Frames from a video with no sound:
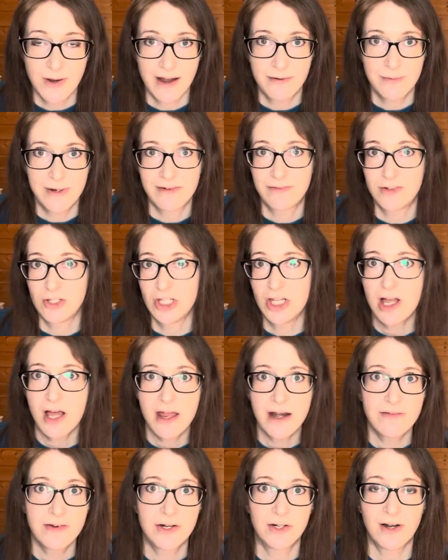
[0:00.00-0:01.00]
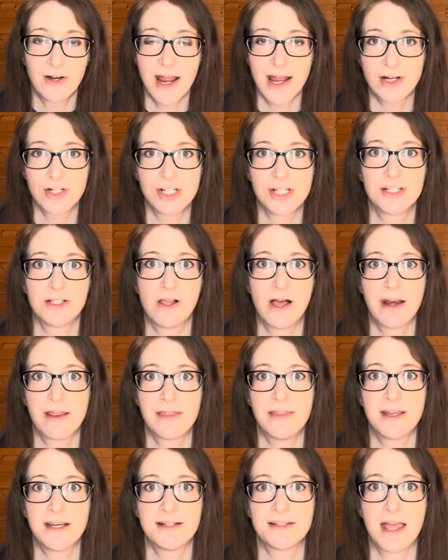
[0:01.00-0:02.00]
We have a lot of interactions, a lot of
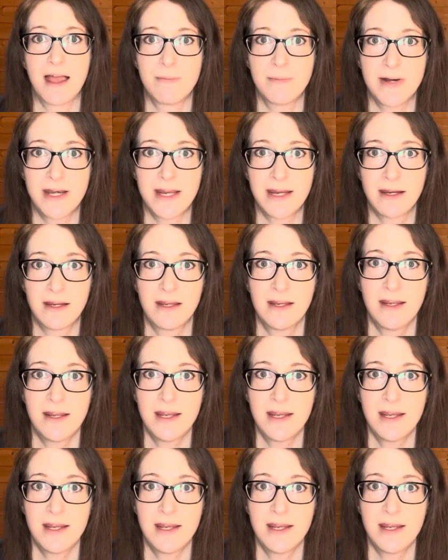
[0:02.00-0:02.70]
things happening